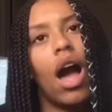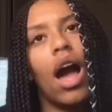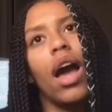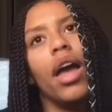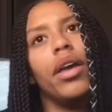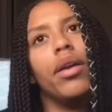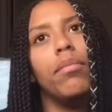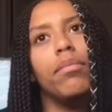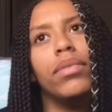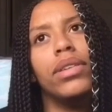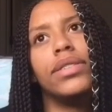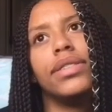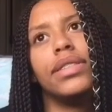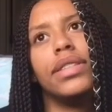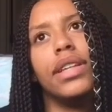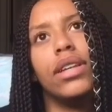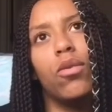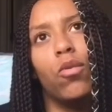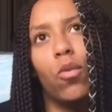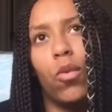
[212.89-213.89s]
I am
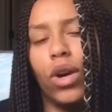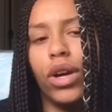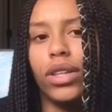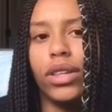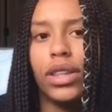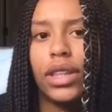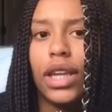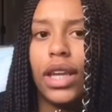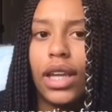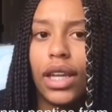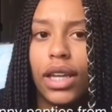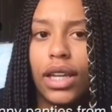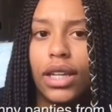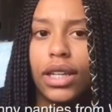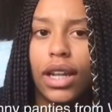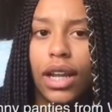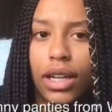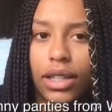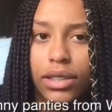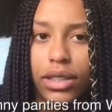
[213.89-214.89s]
missing one thing,
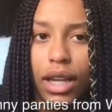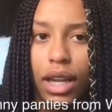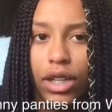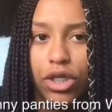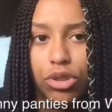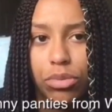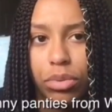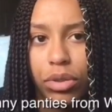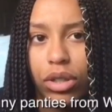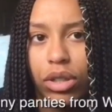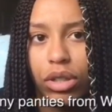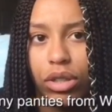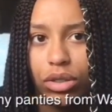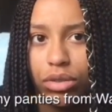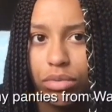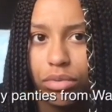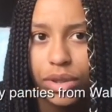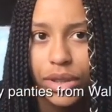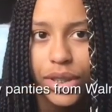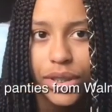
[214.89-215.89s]
and that is an extra pair of
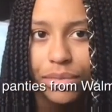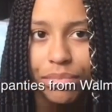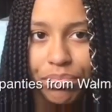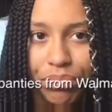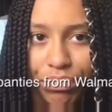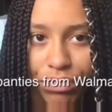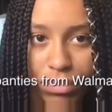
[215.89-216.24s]
underwear.